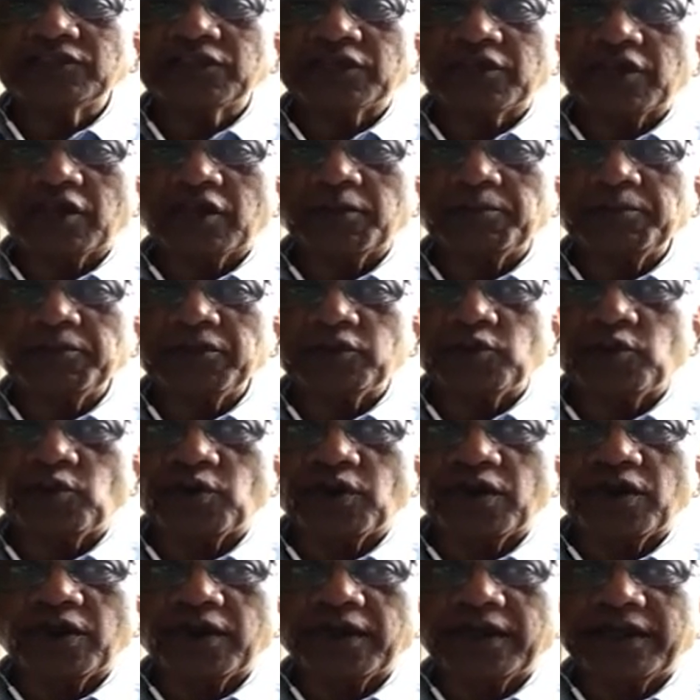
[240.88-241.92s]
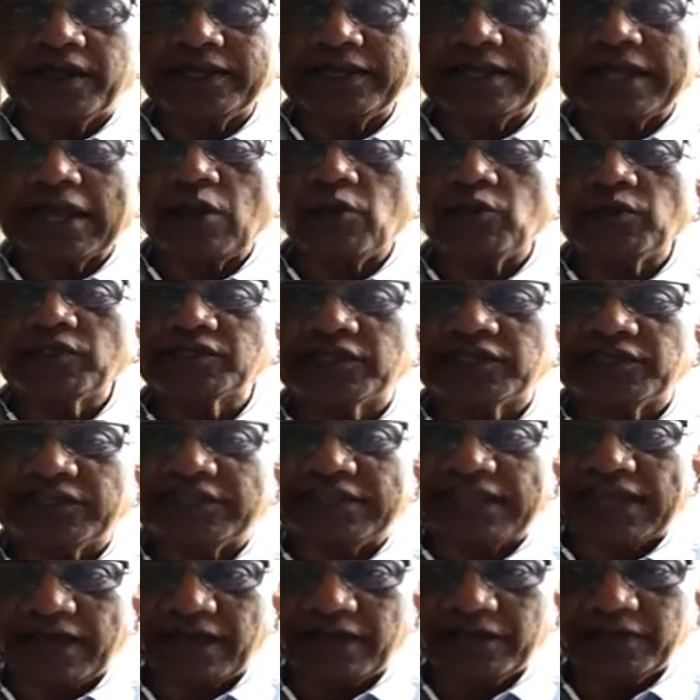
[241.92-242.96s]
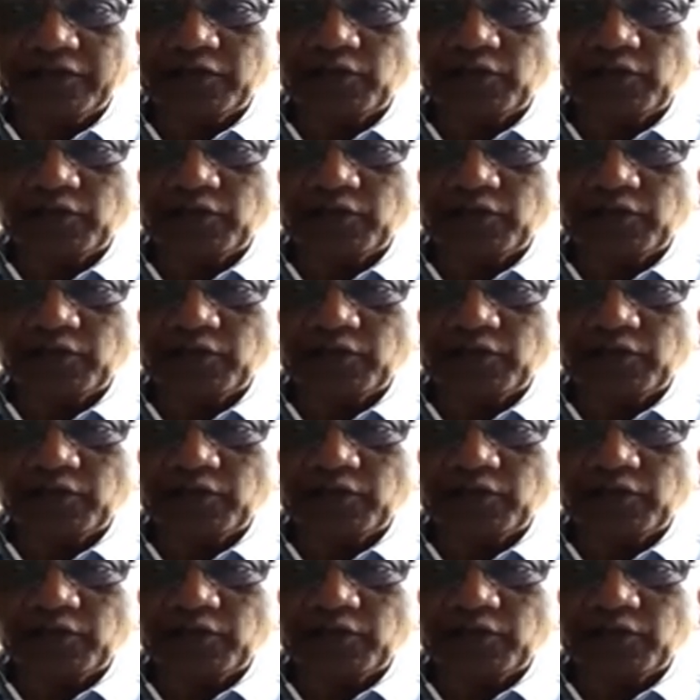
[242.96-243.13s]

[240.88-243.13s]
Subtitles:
the karma yoga and now is a dhyana